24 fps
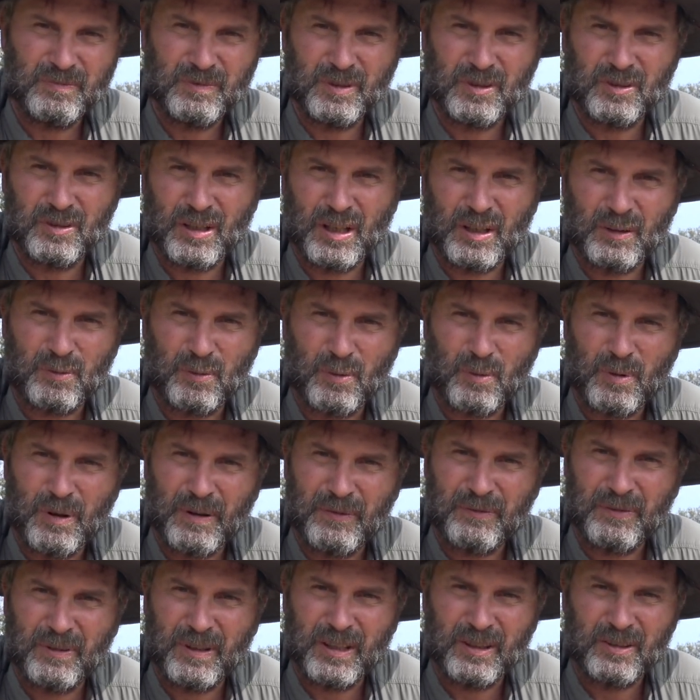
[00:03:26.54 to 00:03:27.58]
The size four
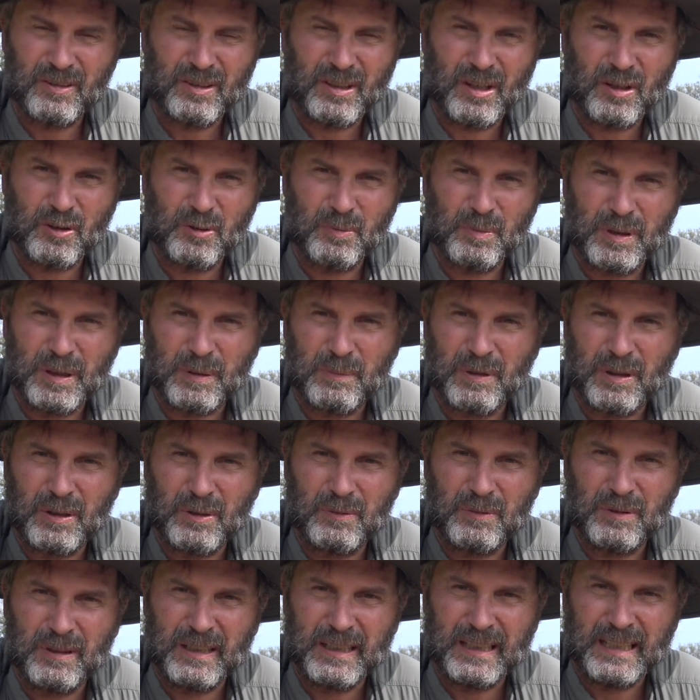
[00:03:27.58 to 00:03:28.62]
wet fly sounds big, but
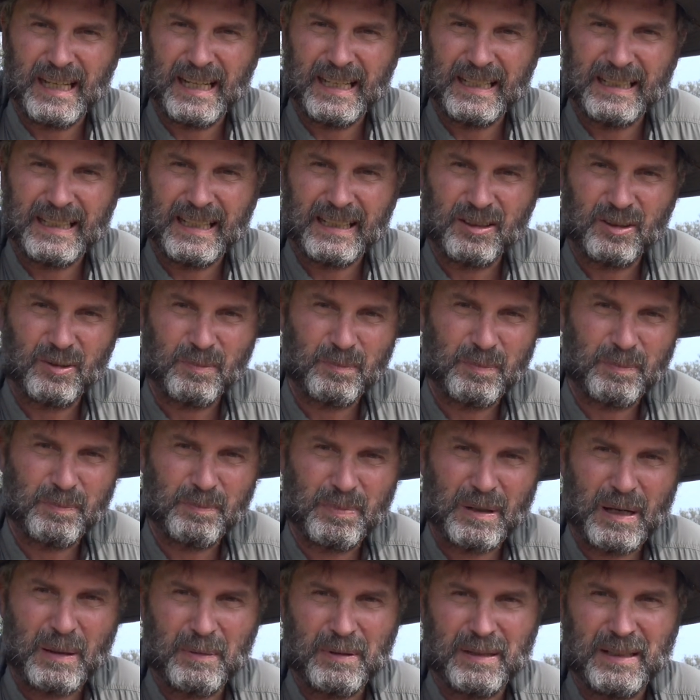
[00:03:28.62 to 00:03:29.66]
it really ain't. That's
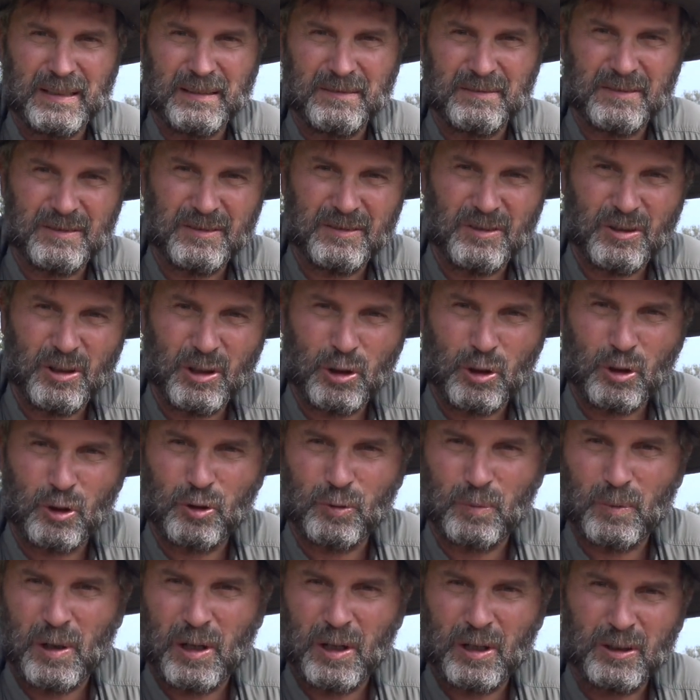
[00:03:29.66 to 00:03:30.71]
probably a little
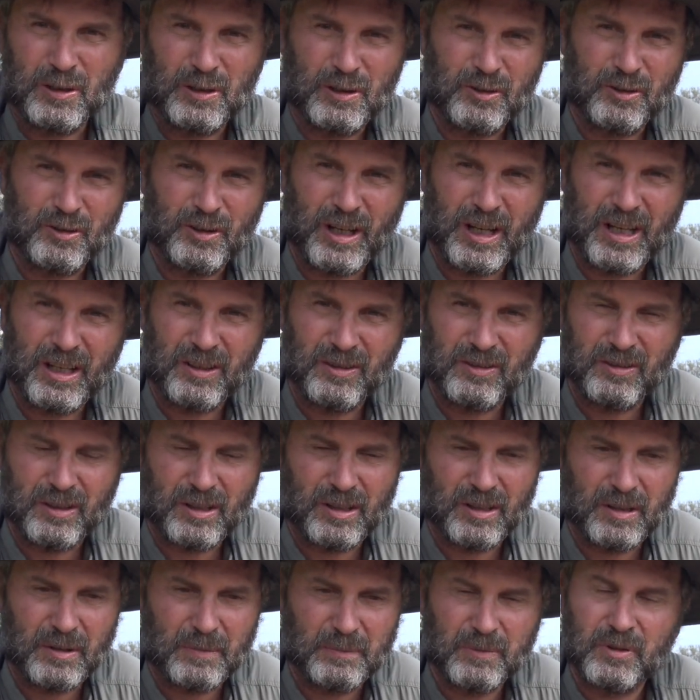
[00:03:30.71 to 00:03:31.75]
small on your size
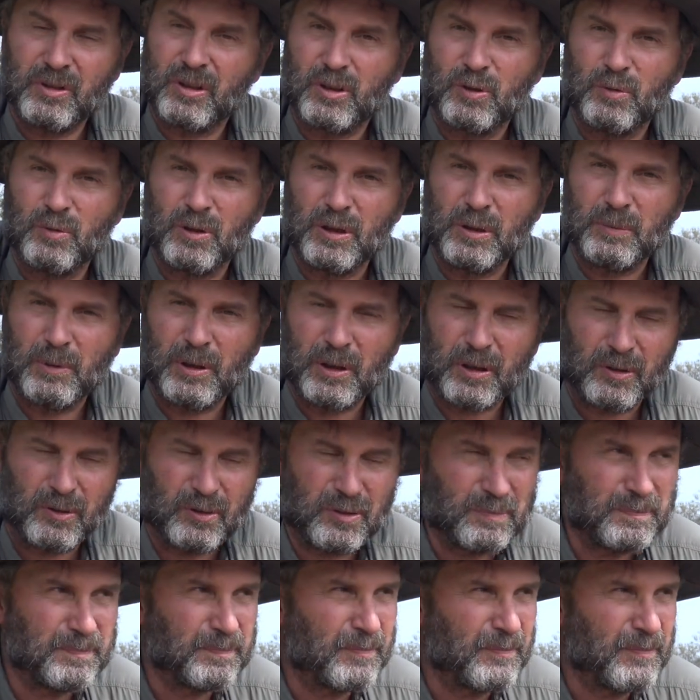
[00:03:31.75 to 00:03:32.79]
um, six woolly
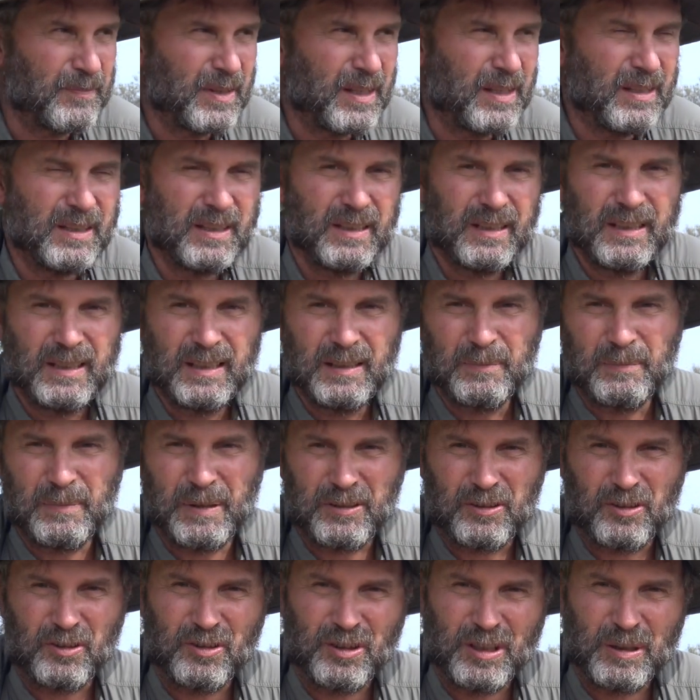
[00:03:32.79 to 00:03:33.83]
buggers.
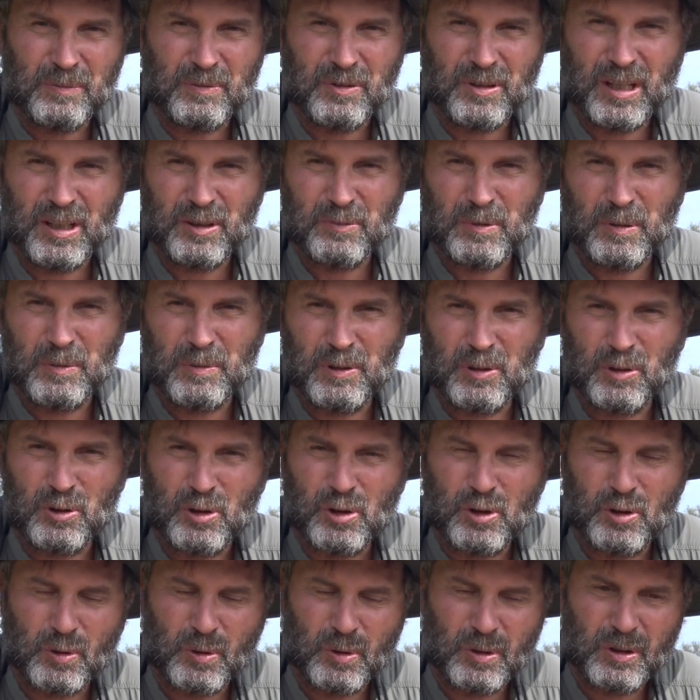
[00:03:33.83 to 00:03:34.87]
About the same size, maybe a little
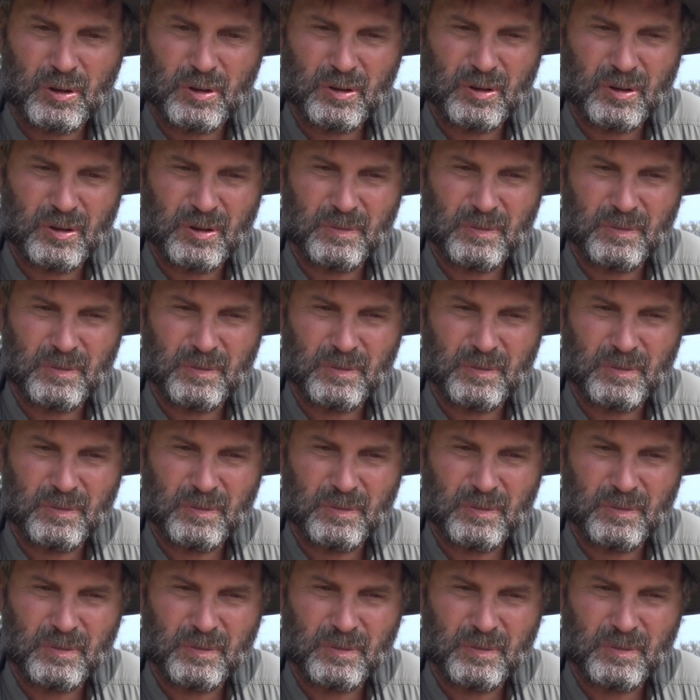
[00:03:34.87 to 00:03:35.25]
shorter.